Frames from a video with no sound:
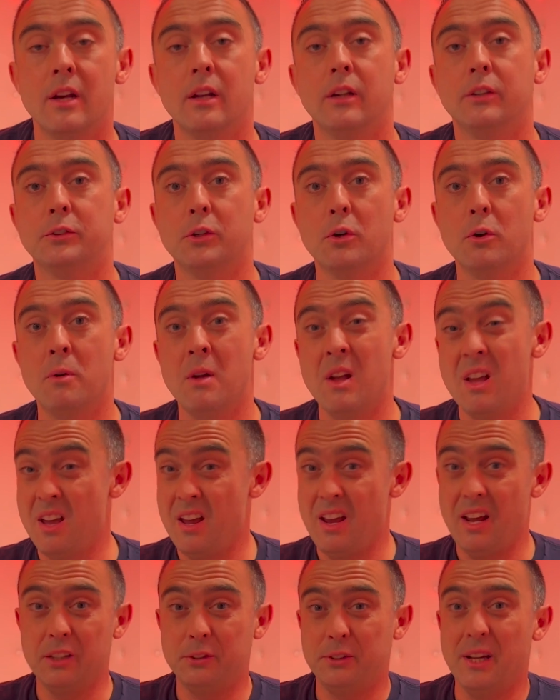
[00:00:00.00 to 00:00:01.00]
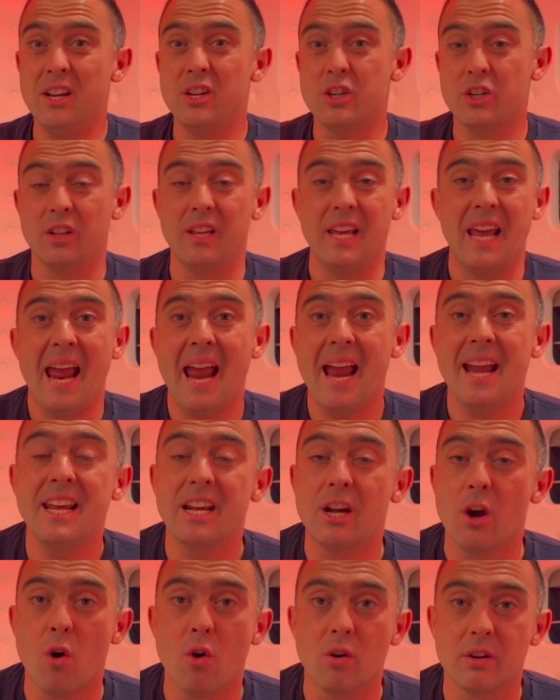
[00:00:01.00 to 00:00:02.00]
So essentially any
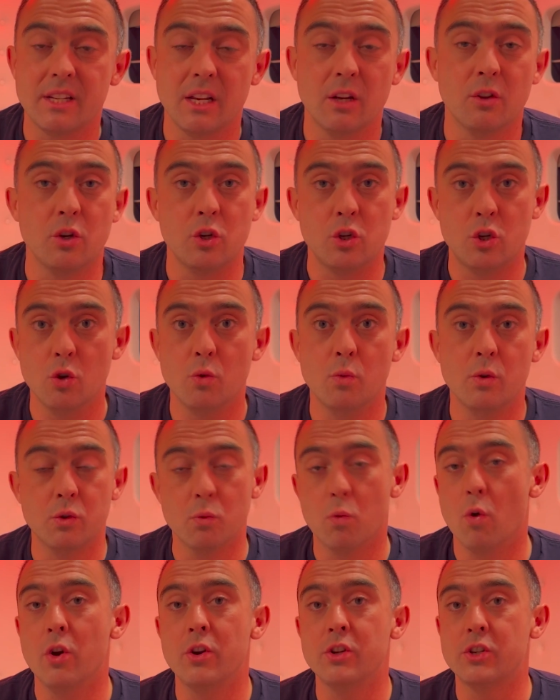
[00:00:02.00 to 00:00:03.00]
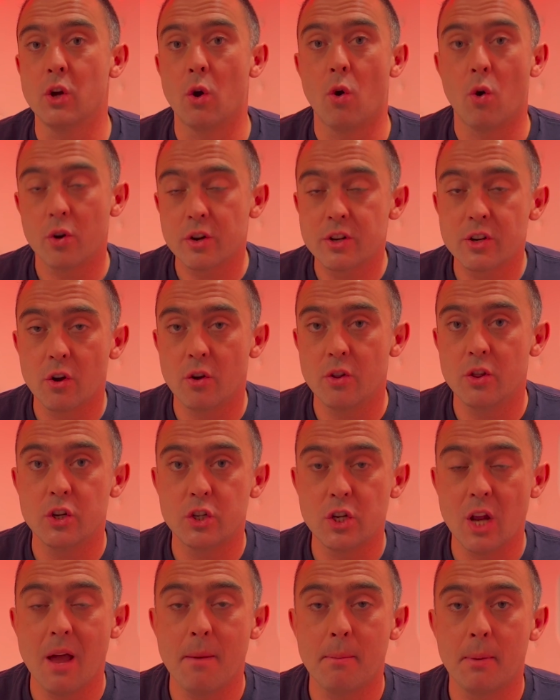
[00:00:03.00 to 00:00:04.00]
cocktail that you would want to order on the
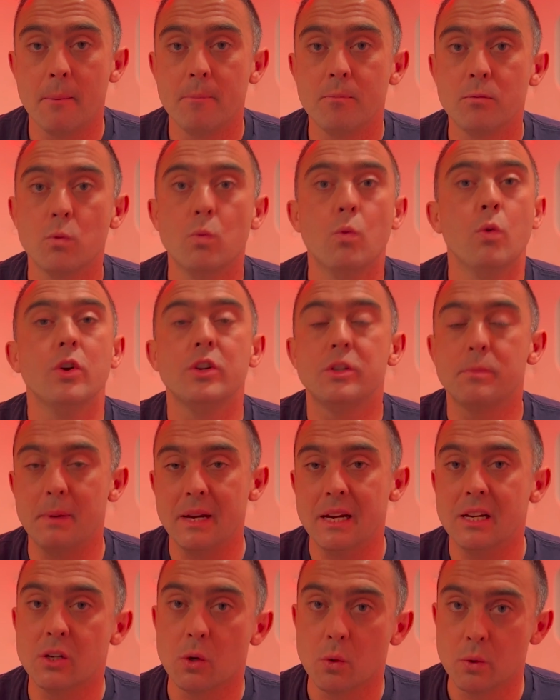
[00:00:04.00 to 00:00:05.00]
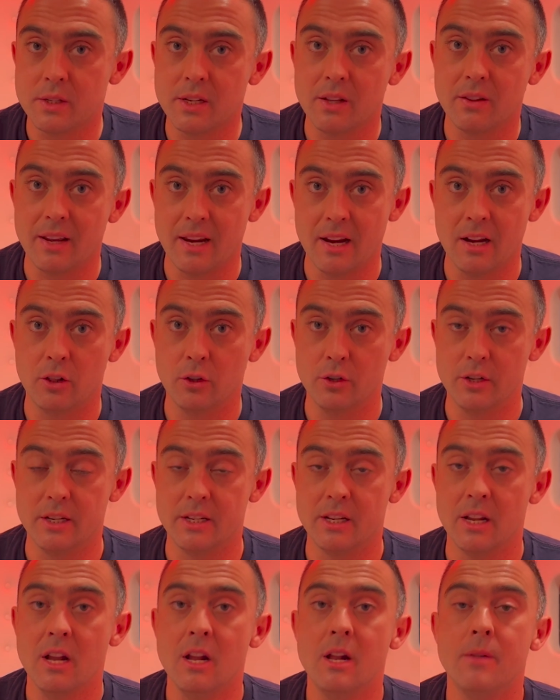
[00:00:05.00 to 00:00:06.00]
ship would be totally
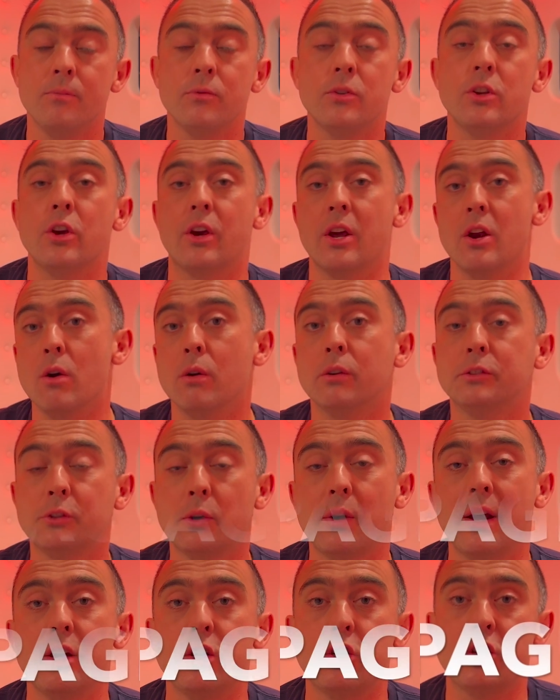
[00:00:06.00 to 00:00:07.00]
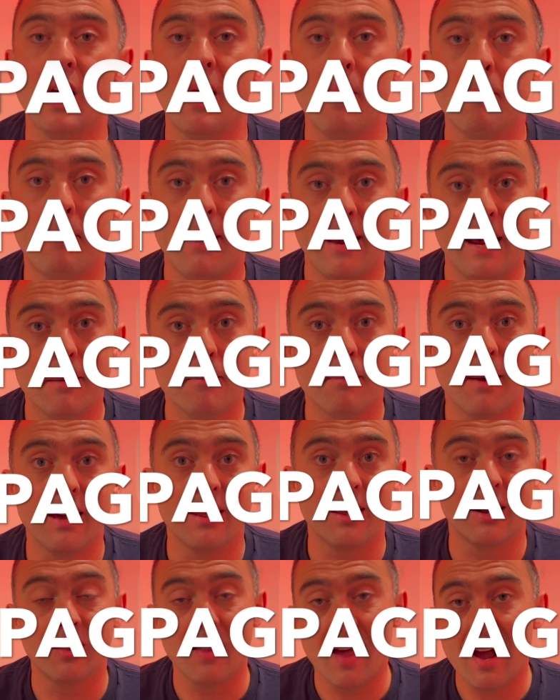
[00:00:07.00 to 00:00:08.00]
included. You can also get champagne by
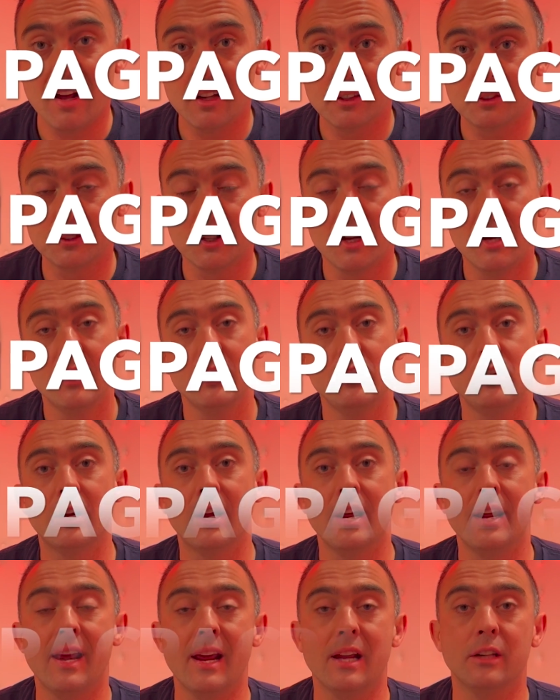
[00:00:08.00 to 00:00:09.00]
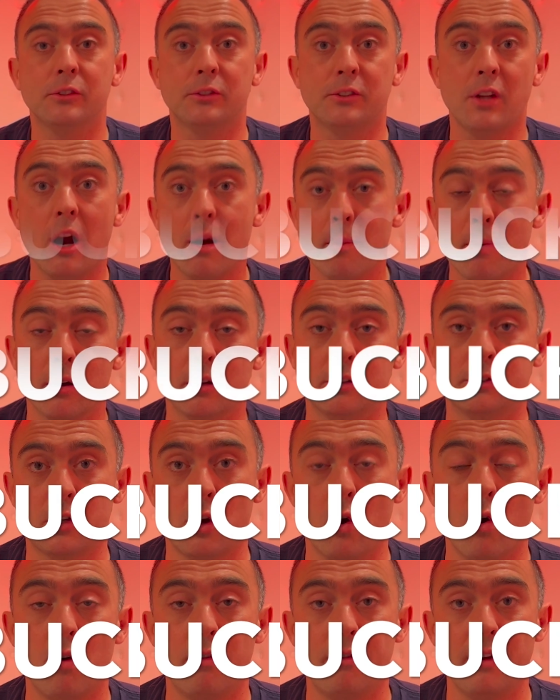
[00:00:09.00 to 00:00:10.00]
the glass, you can get Starbucks
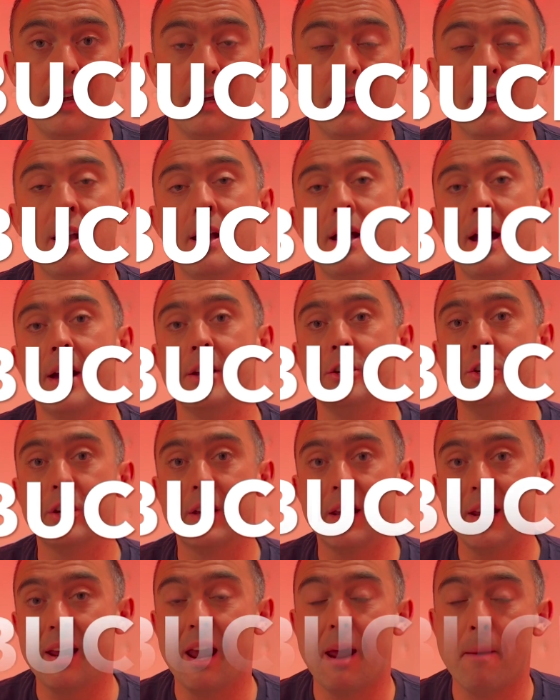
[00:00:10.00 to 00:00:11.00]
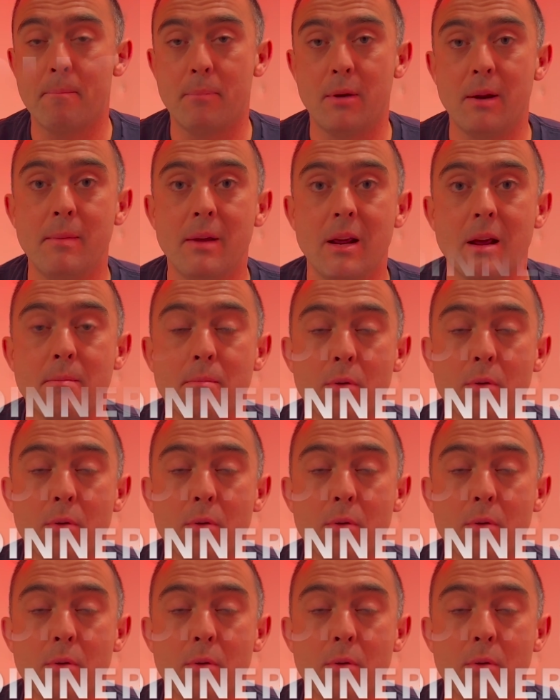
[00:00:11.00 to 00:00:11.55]
coffee, and you can get premium